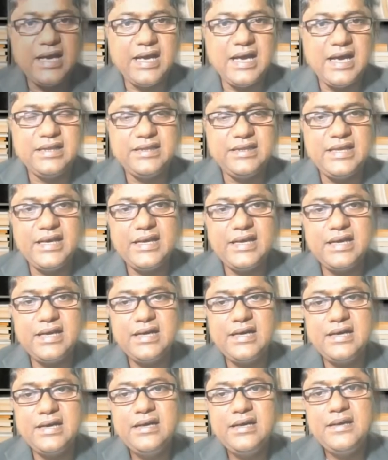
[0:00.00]
And there
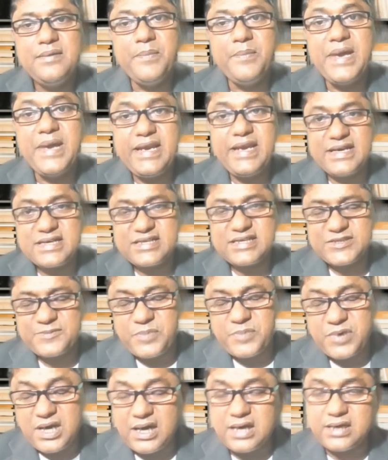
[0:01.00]
are many
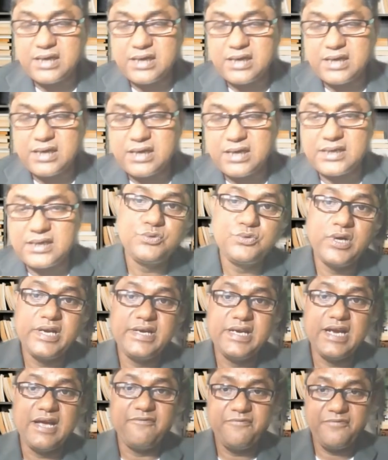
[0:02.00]
experts, those who are
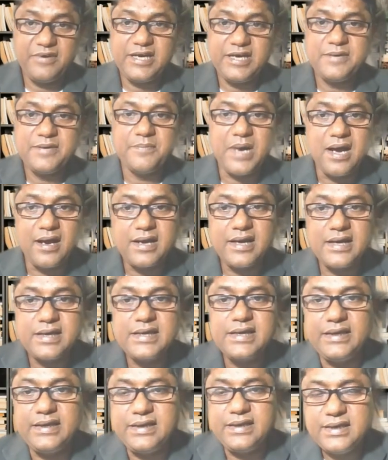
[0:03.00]
in affiliate
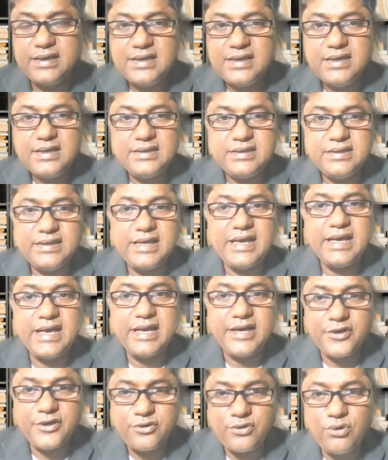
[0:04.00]
marketing, they
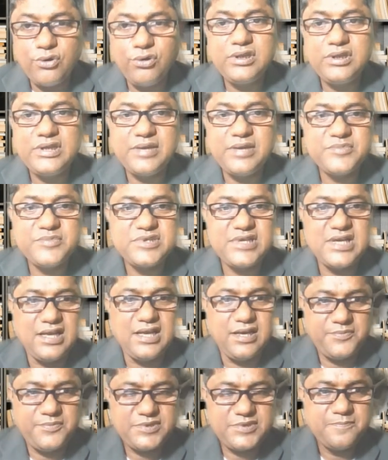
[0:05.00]
enroll
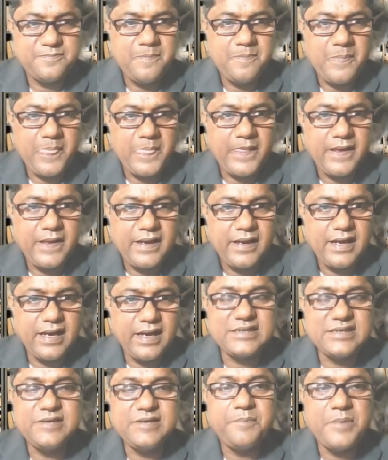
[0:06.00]
themselves
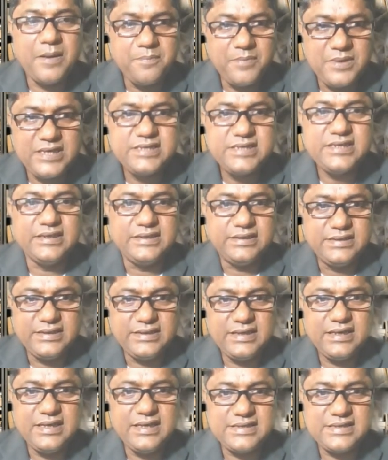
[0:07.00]
as a publisher,
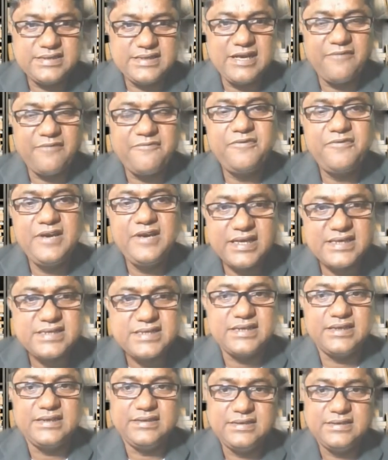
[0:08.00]
as an
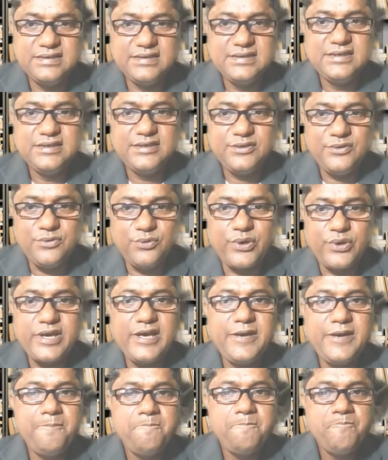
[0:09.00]
affiliator,
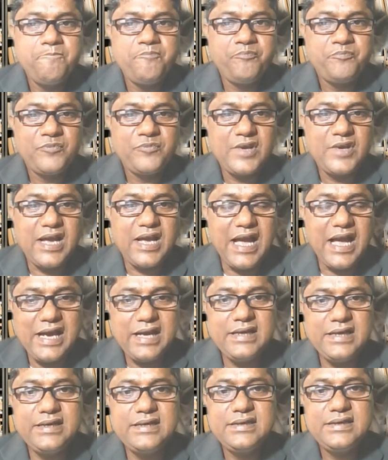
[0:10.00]
okay?
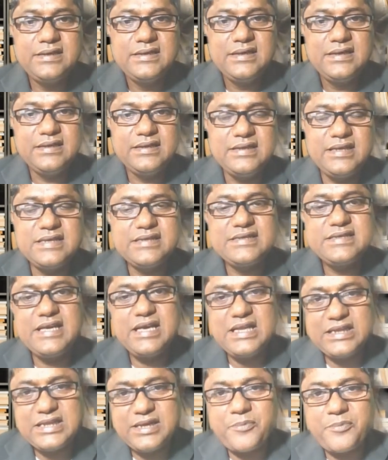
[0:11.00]
And they
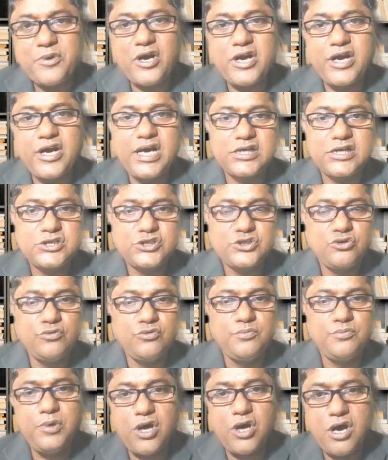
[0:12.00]
sell the products
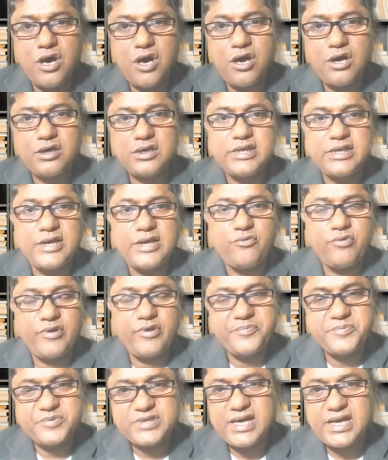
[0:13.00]
through blog, their
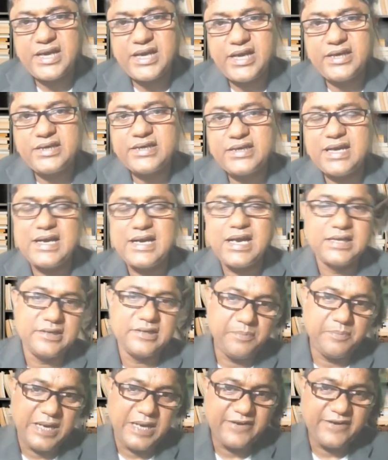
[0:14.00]
website, and
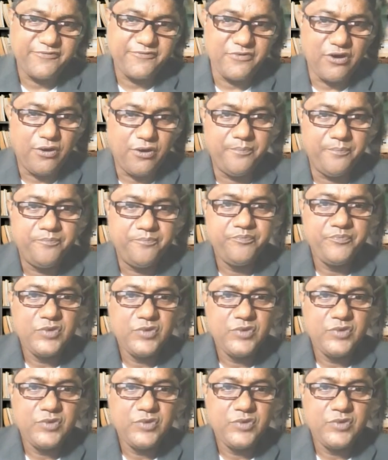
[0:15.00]
other platform,